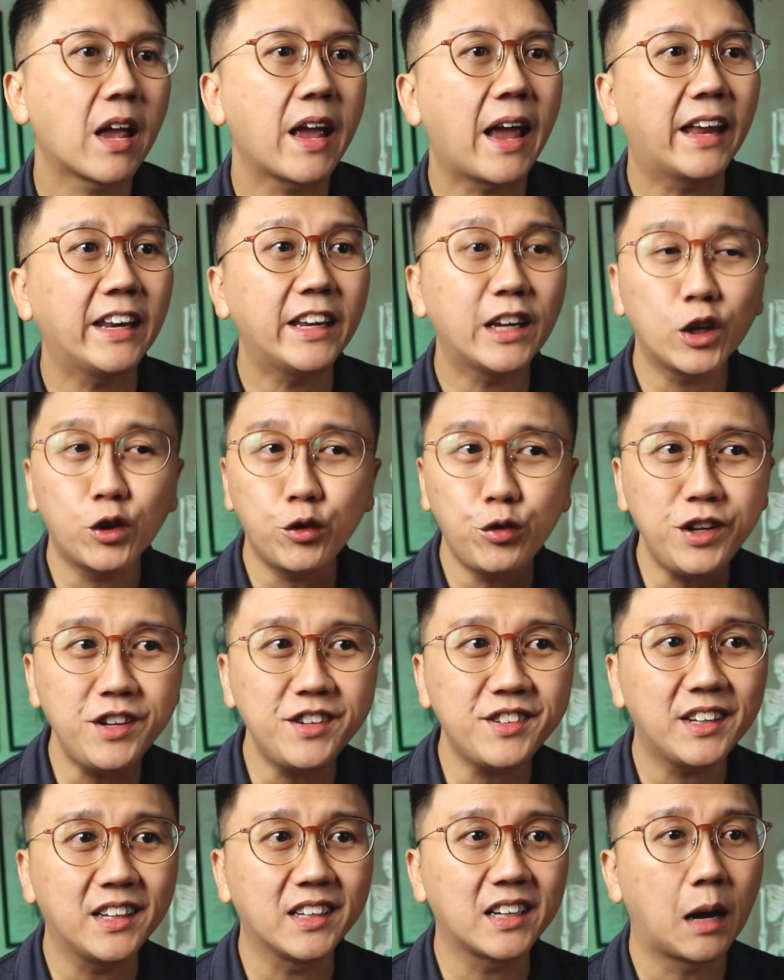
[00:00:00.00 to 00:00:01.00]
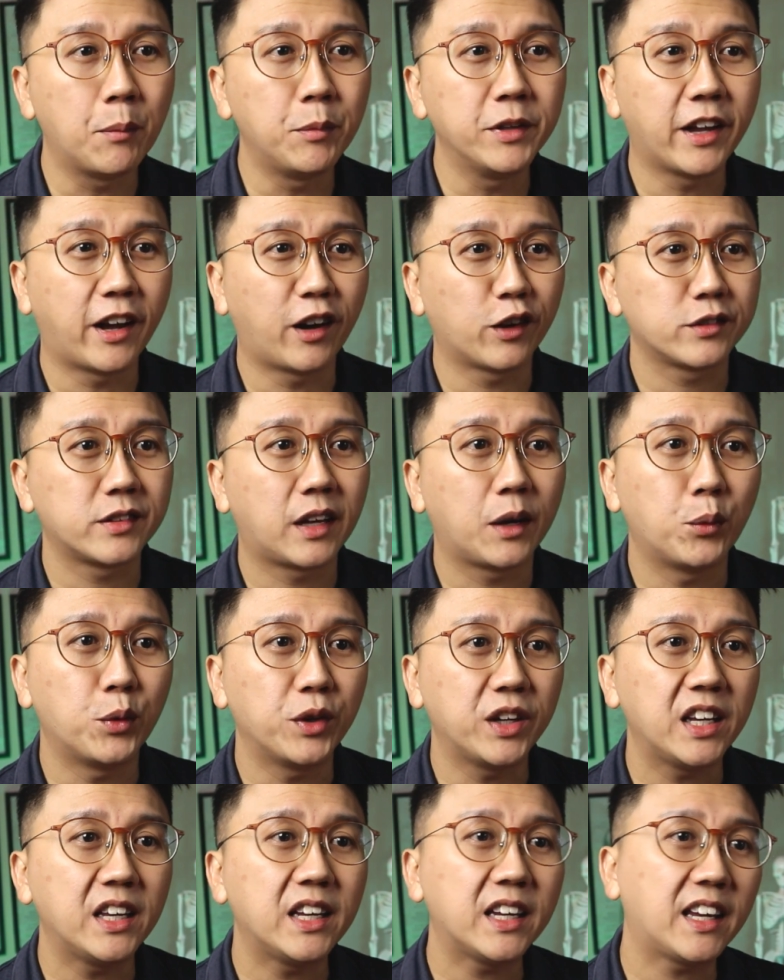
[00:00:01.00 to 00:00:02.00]
An increase in carbon dioxide will
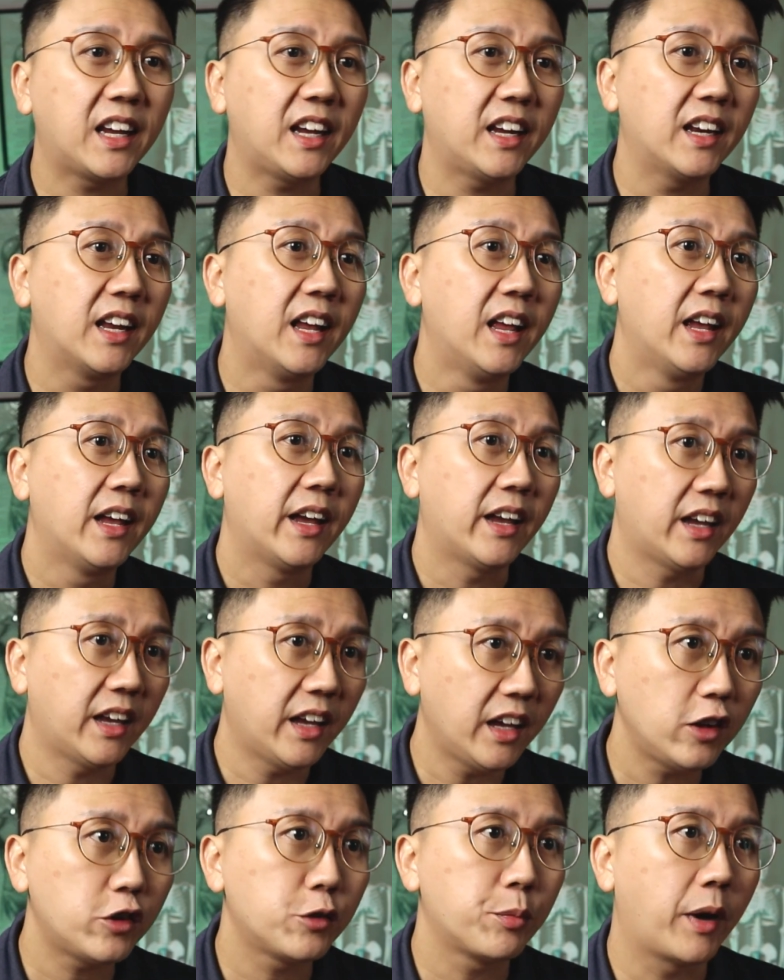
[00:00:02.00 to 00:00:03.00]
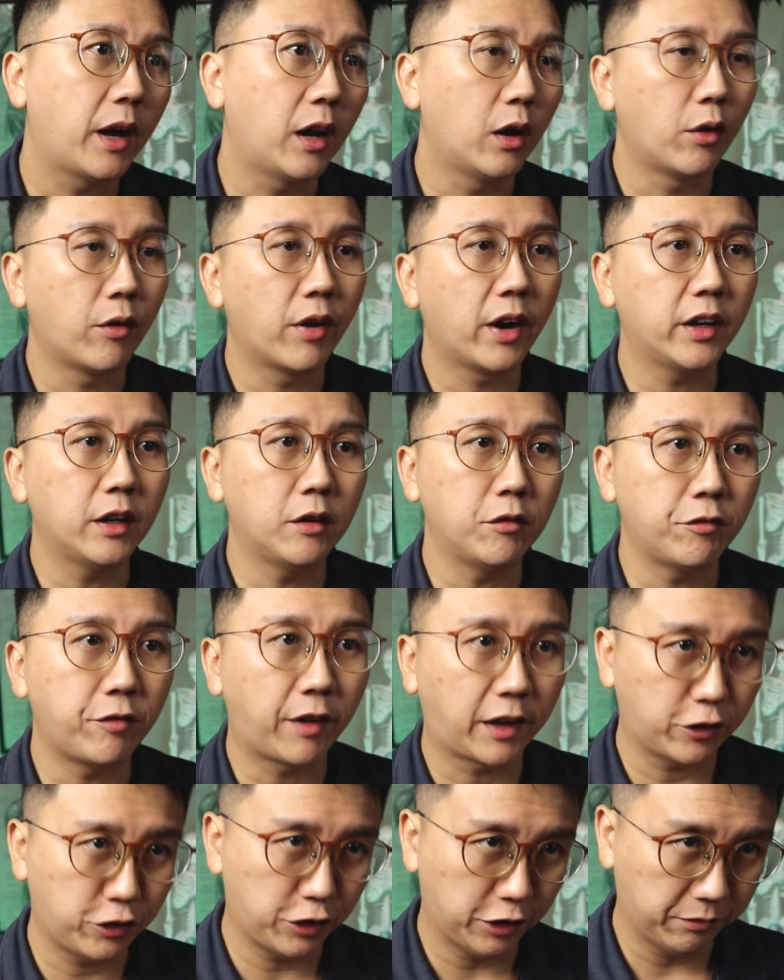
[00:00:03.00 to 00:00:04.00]
indicate a H. pylori
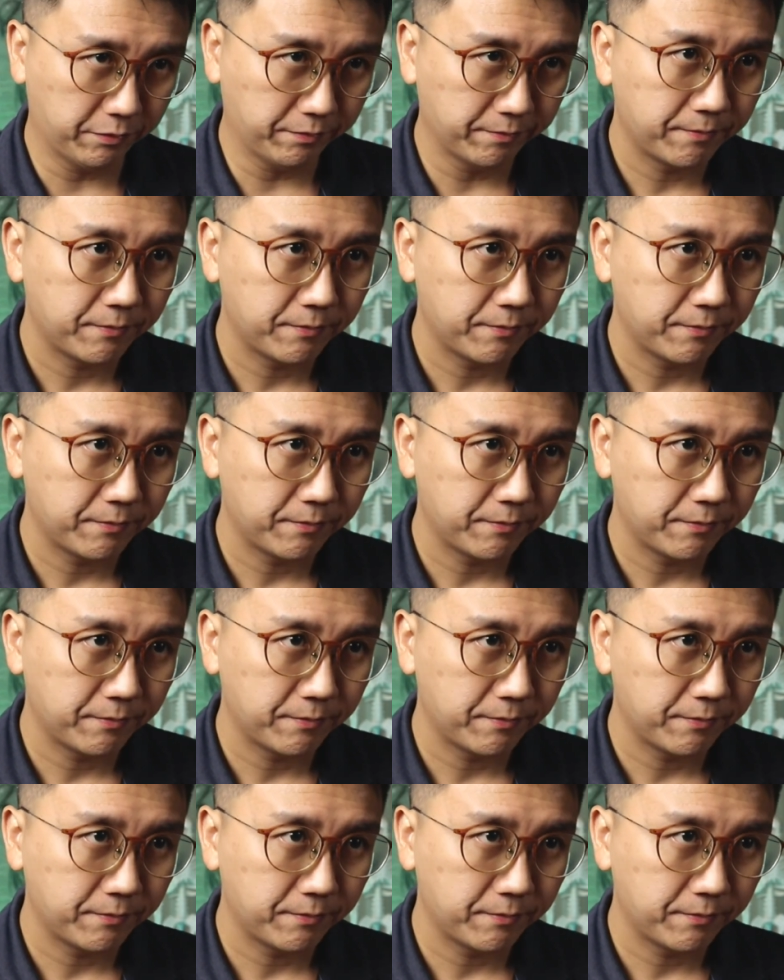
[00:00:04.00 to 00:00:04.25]
infection.